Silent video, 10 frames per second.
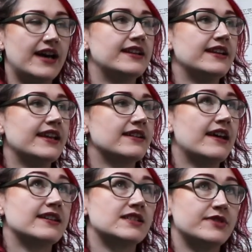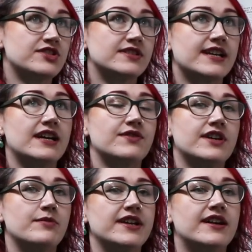and any exhibitions I have
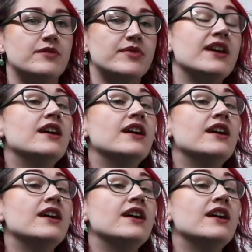coming up.